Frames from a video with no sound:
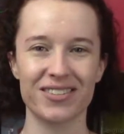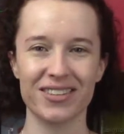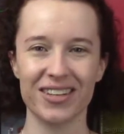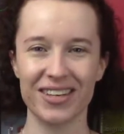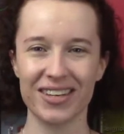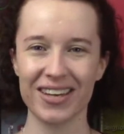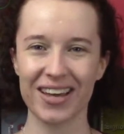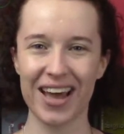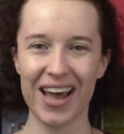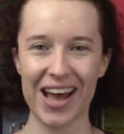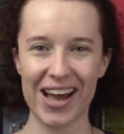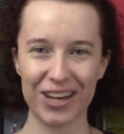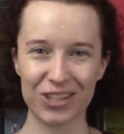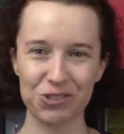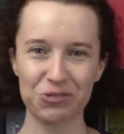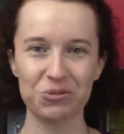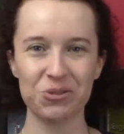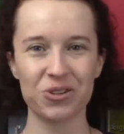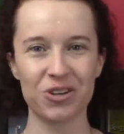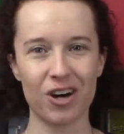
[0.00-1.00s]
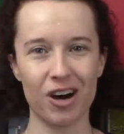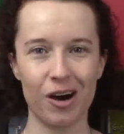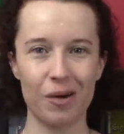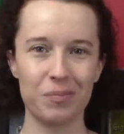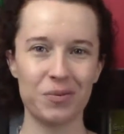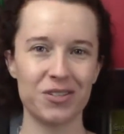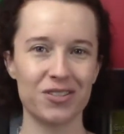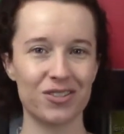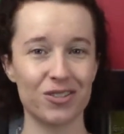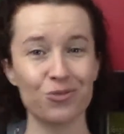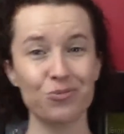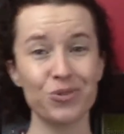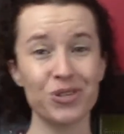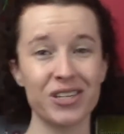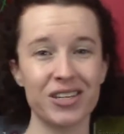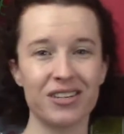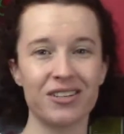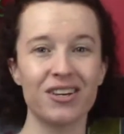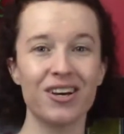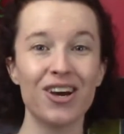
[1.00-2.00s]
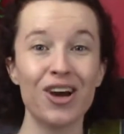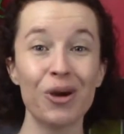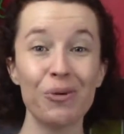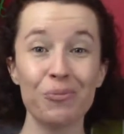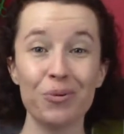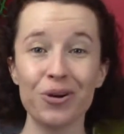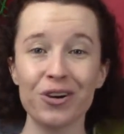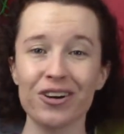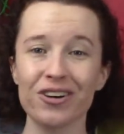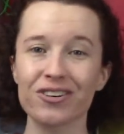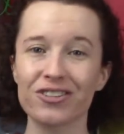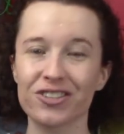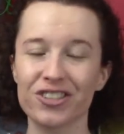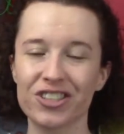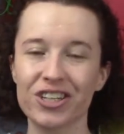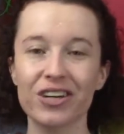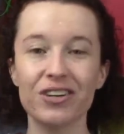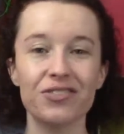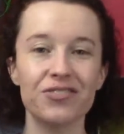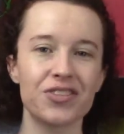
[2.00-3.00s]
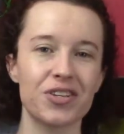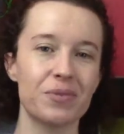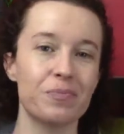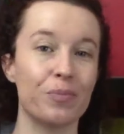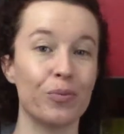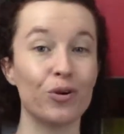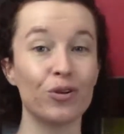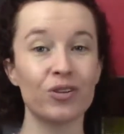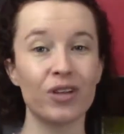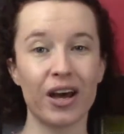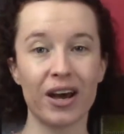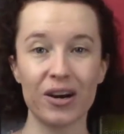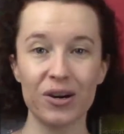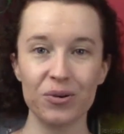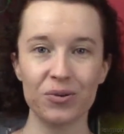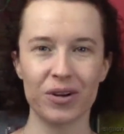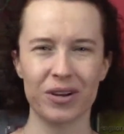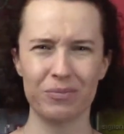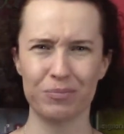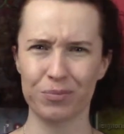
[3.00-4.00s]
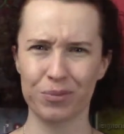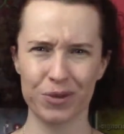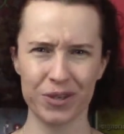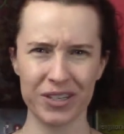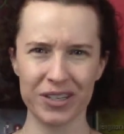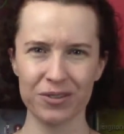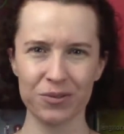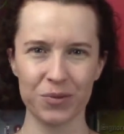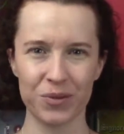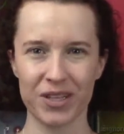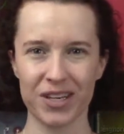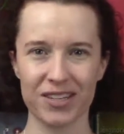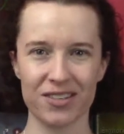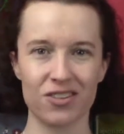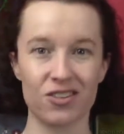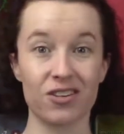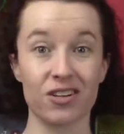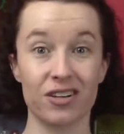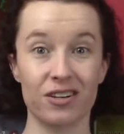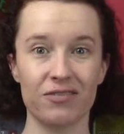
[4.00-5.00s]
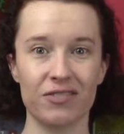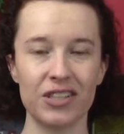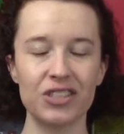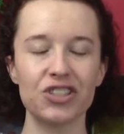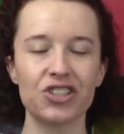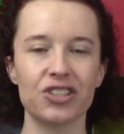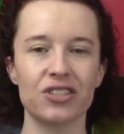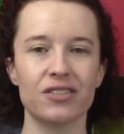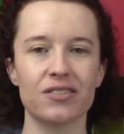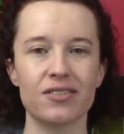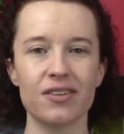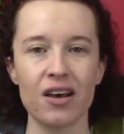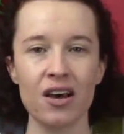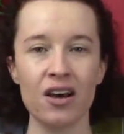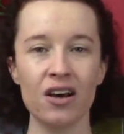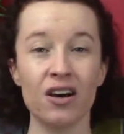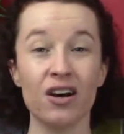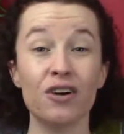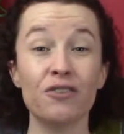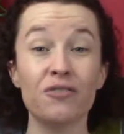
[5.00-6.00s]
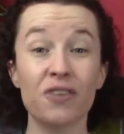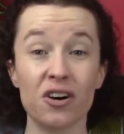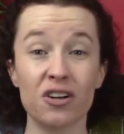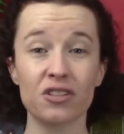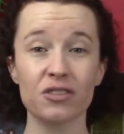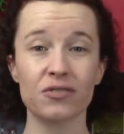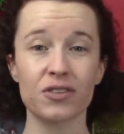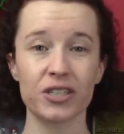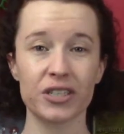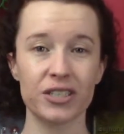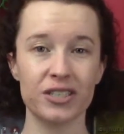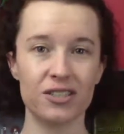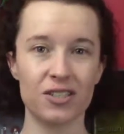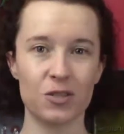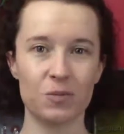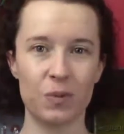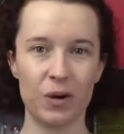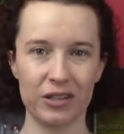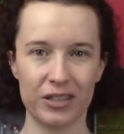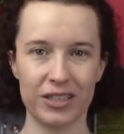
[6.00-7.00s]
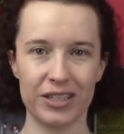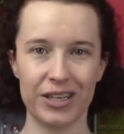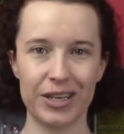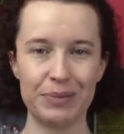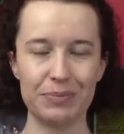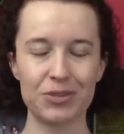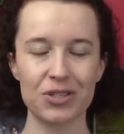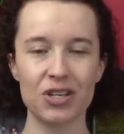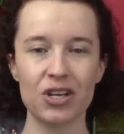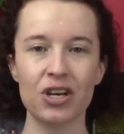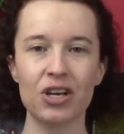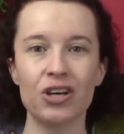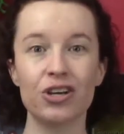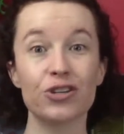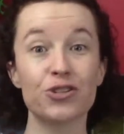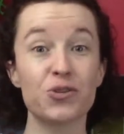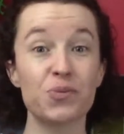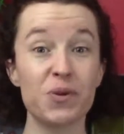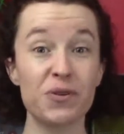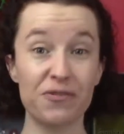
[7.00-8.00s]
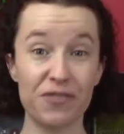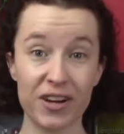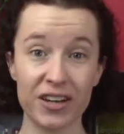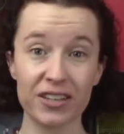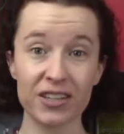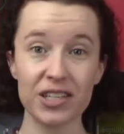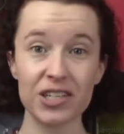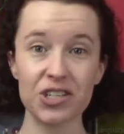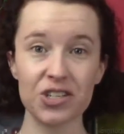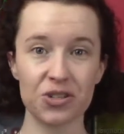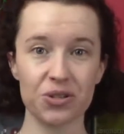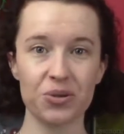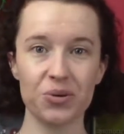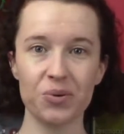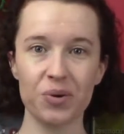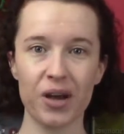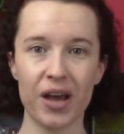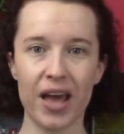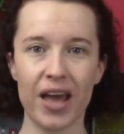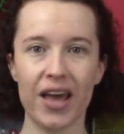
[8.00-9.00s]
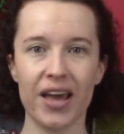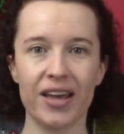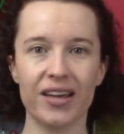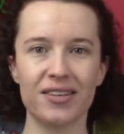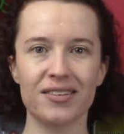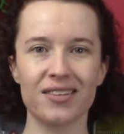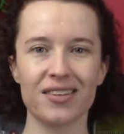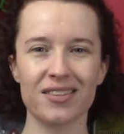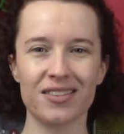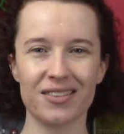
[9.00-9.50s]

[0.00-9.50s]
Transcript: like actual copies that we can put on our shelves and pull out and bring with us to conventions of all of our Indie Spotlight games. So we finally do, and